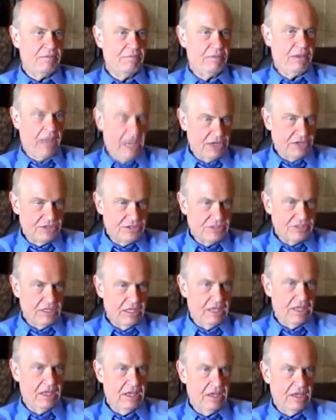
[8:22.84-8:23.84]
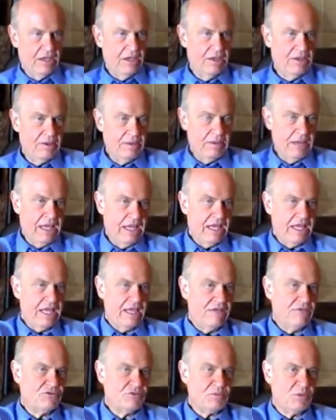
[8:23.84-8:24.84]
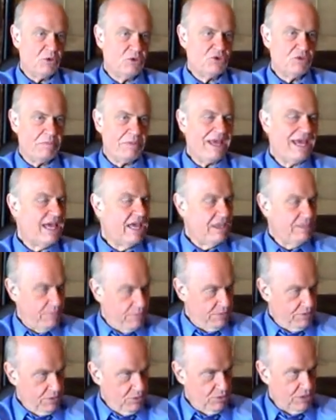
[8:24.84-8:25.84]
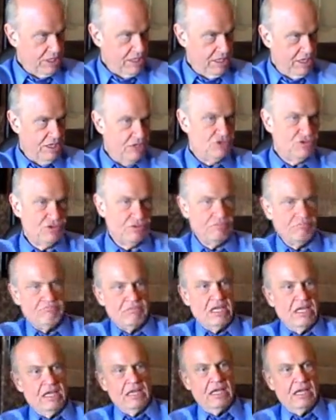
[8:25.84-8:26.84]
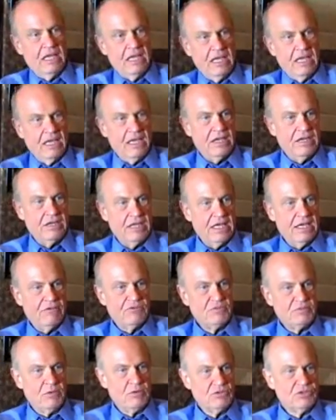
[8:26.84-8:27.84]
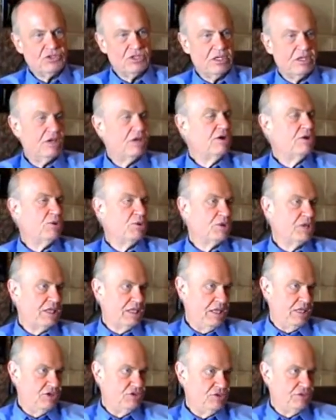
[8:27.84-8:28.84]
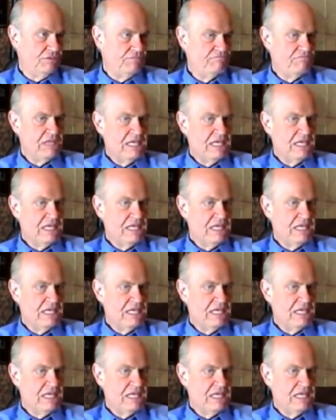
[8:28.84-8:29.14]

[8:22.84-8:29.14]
But I have smoked a pipe on occasion, and I have smoked a cigar on occasion.